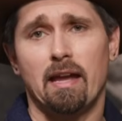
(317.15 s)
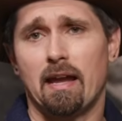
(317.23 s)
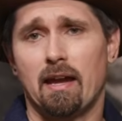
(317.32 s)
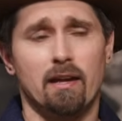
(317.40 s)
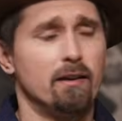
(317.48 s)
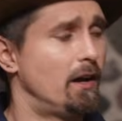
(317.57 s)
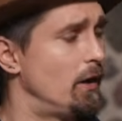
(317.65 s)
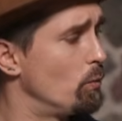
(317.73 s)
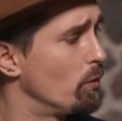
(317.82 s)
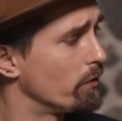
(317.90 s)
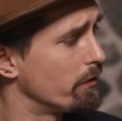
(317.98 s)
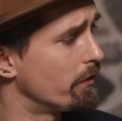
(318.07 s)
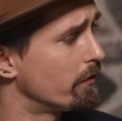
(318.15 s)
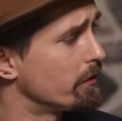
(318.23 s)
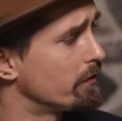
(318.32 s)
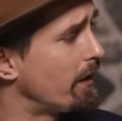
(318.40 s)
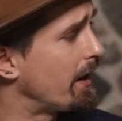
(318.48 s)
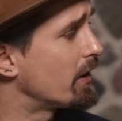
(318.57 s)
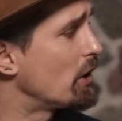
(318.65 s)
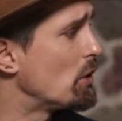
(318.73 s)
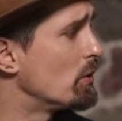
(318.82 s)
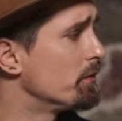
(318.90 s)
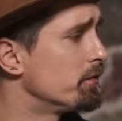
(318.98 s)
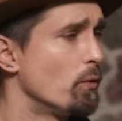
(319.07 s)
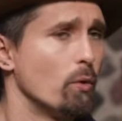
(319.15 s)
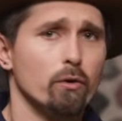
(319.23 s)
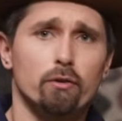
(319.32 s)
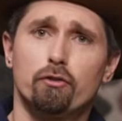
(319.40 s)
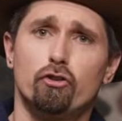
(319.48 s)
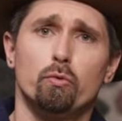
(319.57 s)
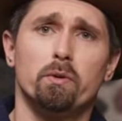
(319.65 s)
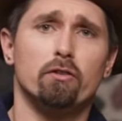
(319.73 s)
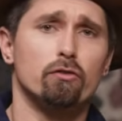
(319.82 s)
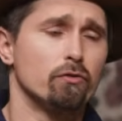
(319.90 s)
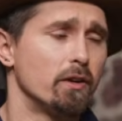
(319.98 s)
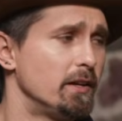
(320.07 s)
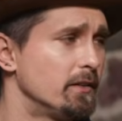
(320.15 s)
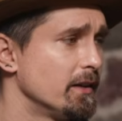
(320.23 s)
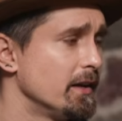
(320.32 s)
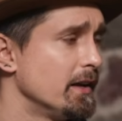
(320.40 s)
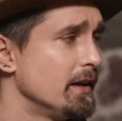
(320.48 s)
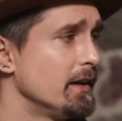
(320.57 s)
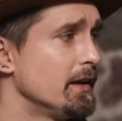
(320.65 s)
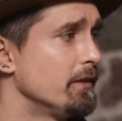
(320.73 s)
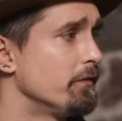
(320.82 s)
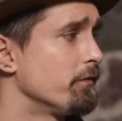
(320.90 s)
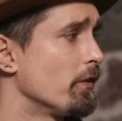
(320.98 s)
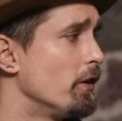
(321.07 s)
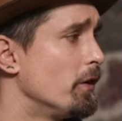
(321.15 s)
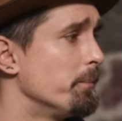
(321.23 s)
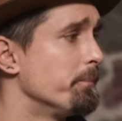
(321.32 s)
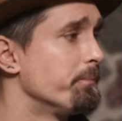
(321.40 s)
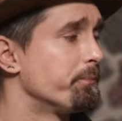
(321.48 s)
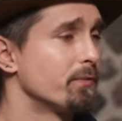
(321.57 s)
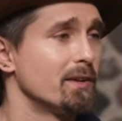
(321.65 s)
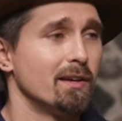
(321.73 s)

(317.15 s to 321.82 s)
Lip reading: and I wore this exact coat for 2 weeks straight from,